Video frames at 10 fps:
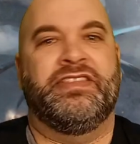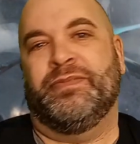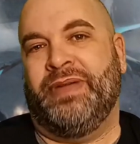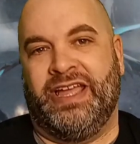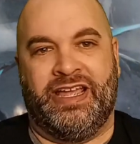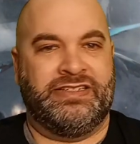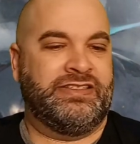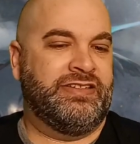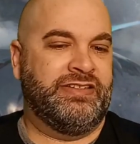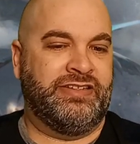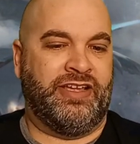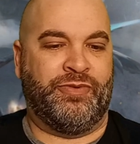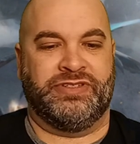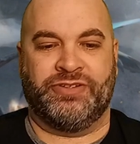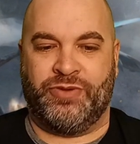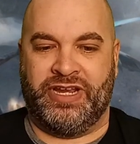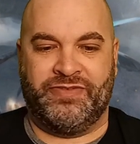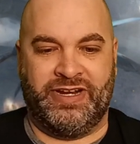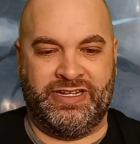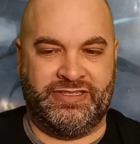in the past I wasn't quite
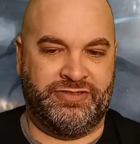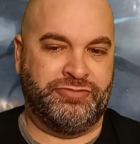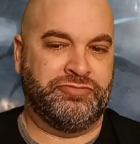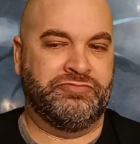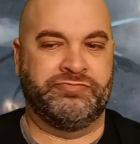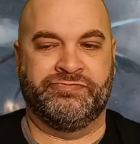ready to